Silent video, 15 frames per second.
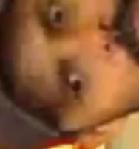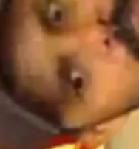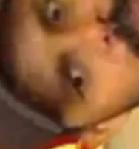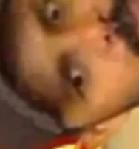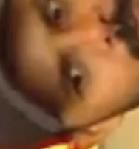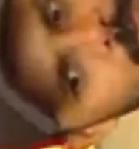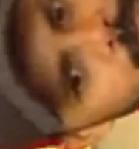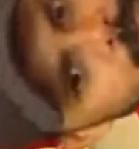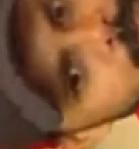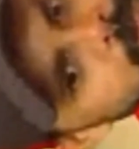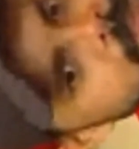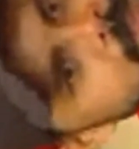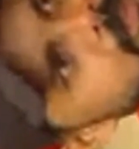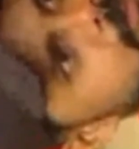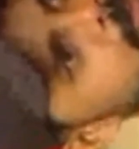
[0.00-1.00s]
Window and
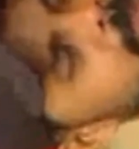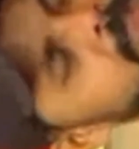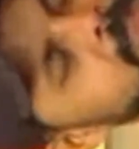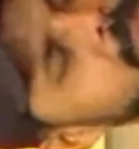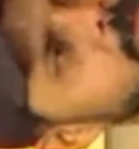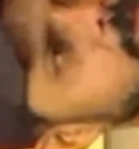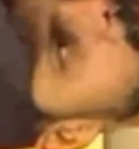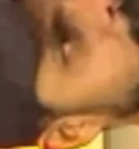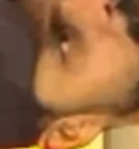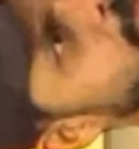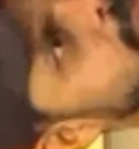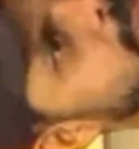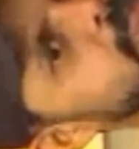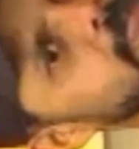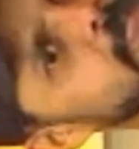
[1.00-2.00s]
Parisian would
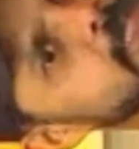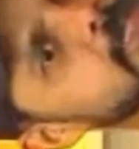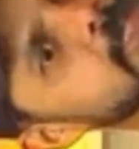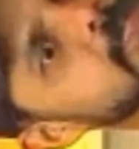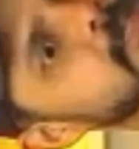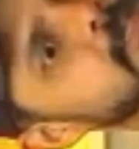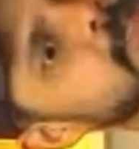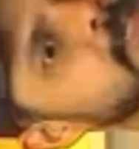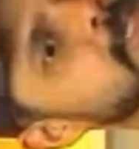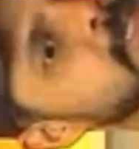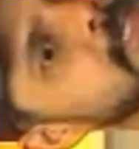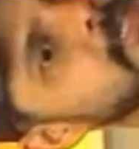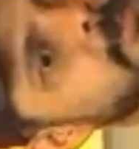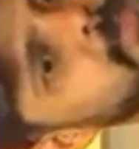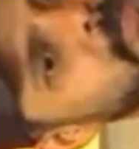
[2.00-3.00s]
give a tetan
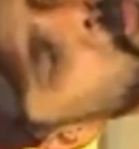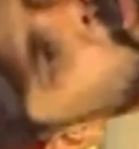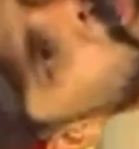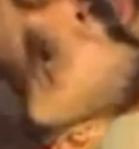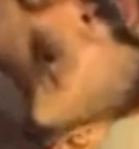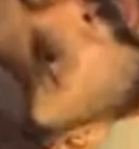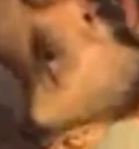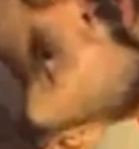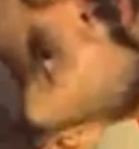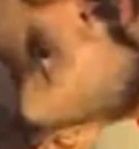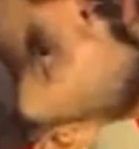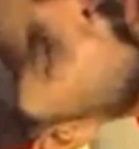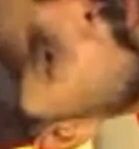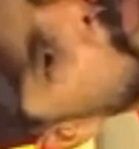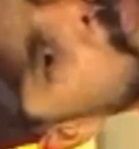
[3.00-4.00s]
and the
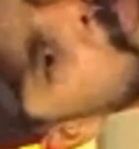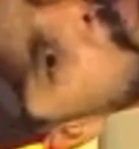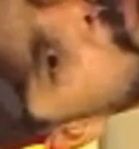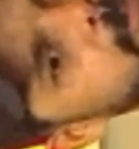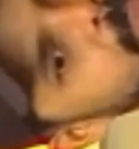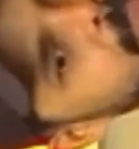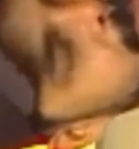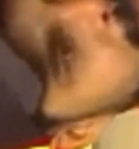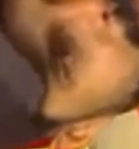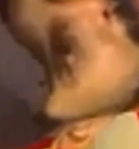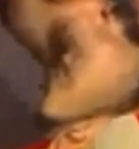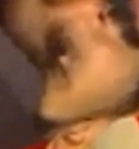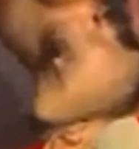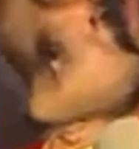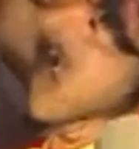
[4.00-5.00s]
Panaro proprietor
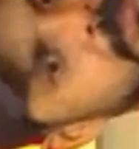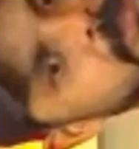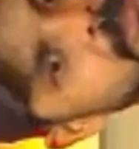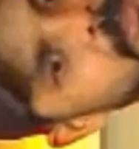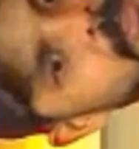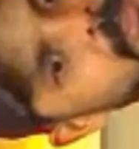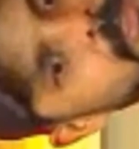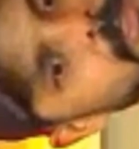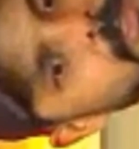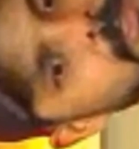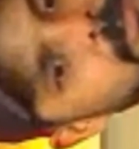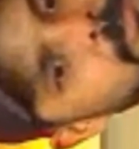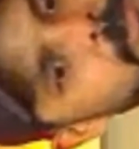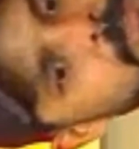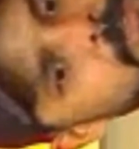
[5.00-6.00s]
practice under
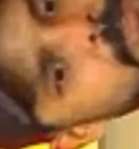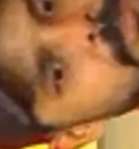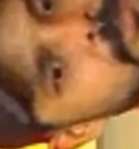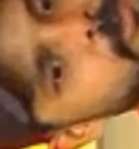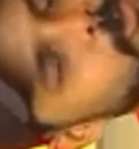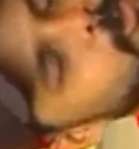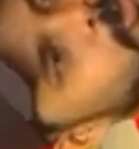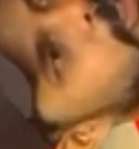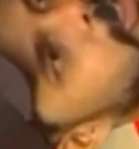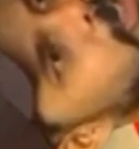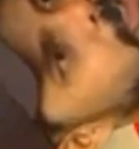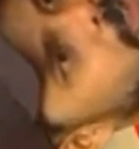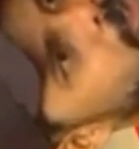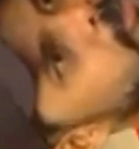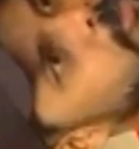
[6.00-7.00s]

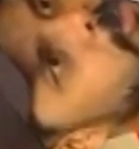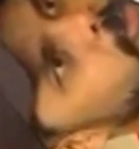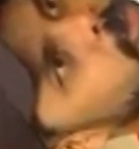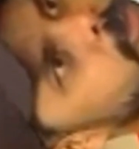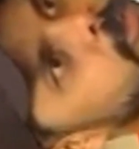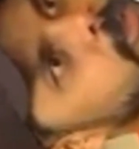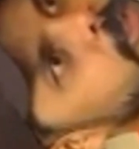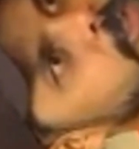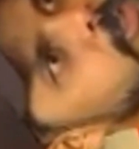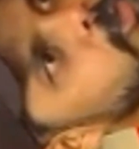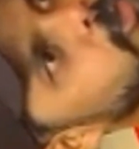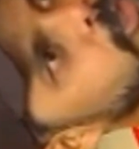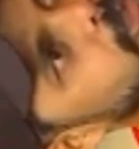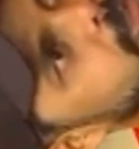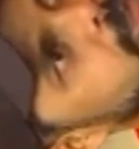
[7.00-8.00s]
Sonda
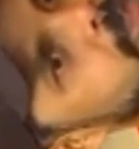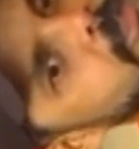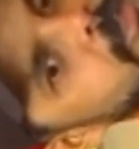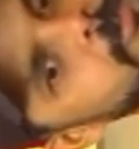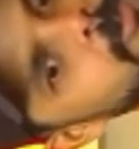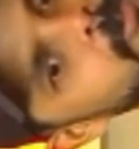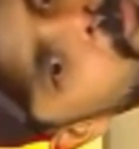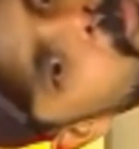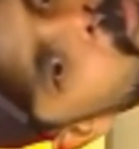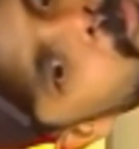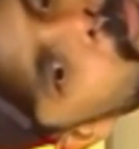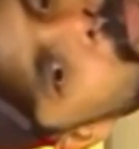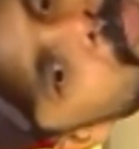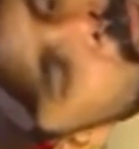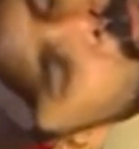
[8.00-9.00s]
indoor nets under
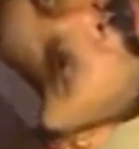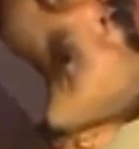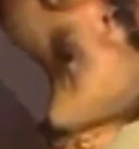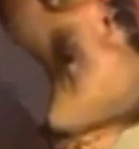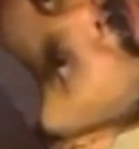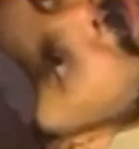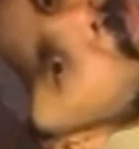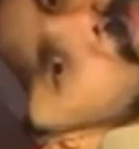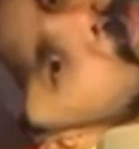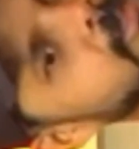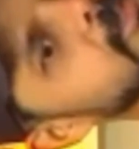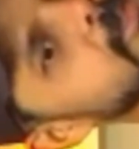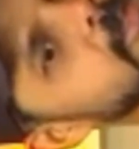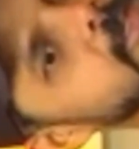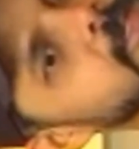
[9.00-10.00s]
maximum
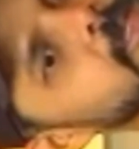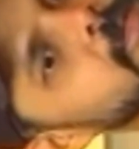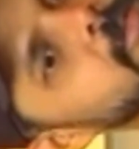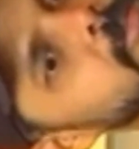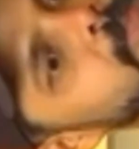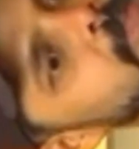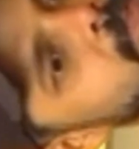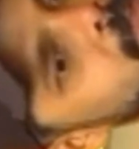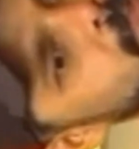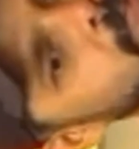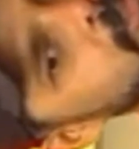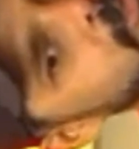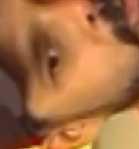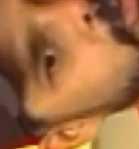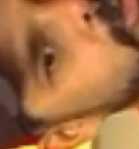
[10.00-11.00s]
practice. But
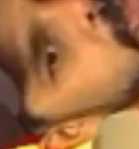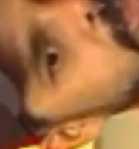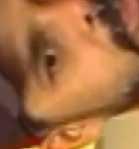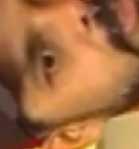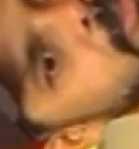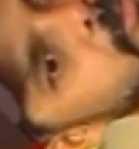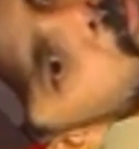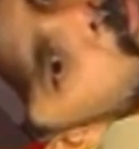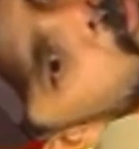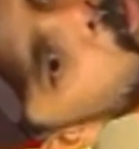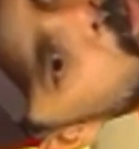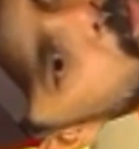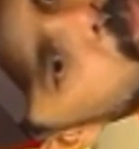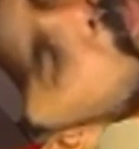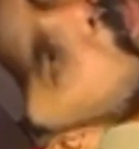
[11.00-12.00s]
last 2-3 years, I
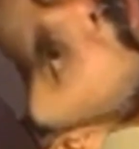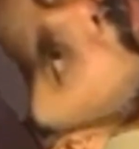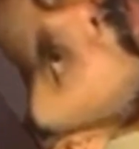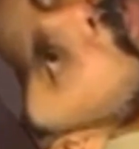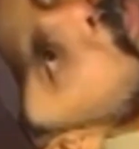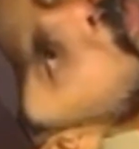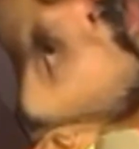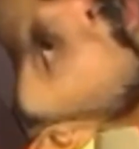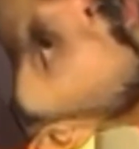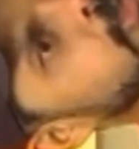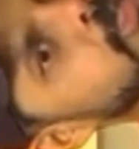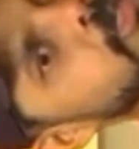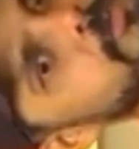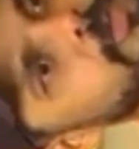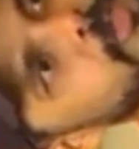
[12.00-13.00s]
was a cricket
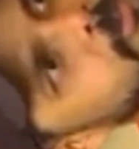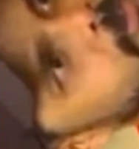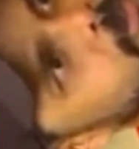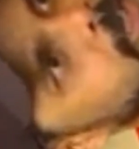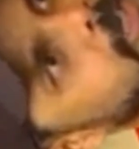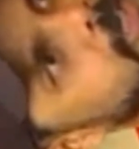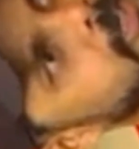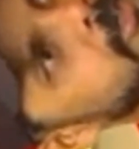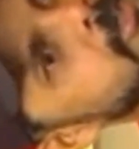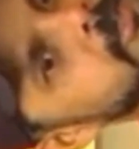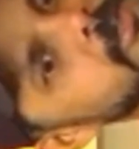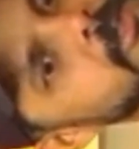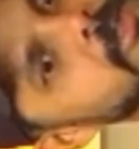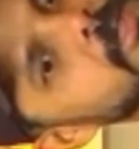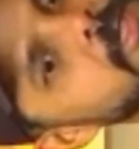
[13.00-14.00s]
with films.
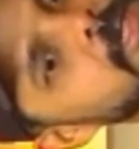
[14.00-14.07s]
I